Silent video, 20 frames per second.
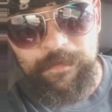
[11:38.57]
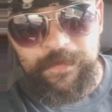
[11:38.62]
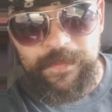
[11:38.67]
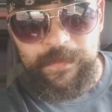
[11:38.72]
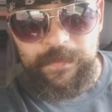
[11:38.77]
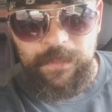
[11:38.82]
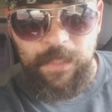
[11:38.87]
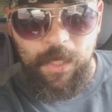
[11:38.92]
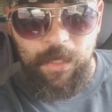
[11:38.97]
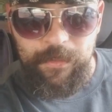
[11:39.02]
of the
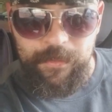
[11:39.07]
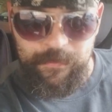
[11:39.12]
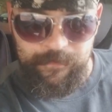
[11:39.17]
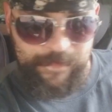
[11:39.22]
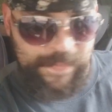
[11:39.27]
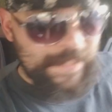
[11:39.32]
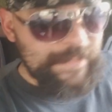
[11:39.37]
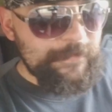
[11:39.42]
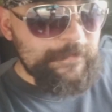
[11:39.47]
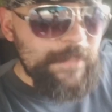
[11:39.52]
lawyer.
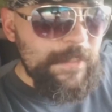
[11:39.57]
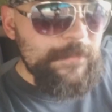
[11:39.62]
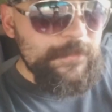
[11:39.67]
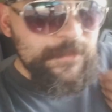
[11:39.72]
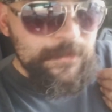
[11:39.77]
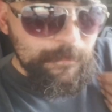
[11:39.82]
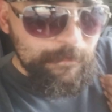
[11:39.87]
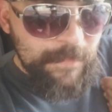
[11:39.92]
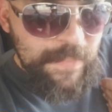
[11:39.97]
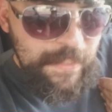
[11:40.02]
That says
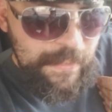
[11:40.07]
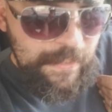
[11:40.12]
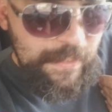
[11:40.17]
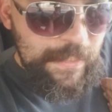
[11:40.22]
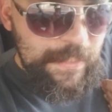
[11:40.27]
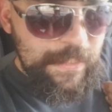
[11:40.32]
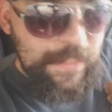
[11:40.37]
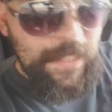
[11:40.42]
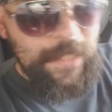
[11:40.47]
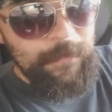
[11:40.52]
to
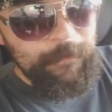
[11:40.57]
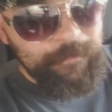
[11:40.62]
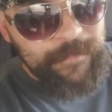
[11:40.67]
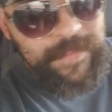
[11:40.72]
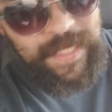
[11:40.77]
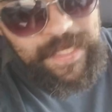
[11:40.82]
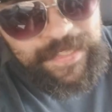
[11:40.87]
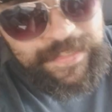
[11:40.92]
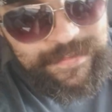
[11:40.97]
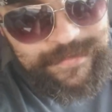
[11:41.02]
me
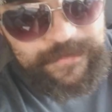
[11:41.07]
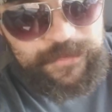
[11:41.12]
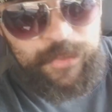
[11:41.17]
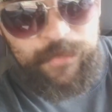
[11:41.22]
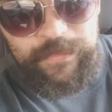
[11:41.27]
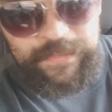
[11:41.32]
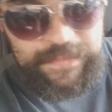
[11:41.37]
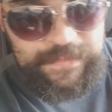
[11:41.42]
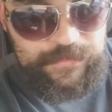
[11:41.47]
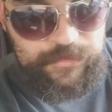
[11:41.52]
that he's
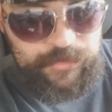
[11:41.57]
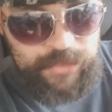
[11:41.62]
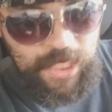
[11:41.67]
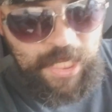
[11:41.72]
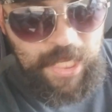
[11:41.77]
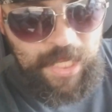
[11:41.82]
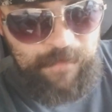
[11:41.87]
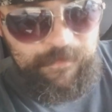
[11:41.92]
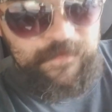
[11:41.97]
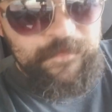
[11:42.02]
doing his
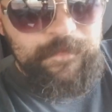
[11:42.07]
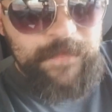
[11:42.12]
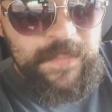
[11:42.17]
job. If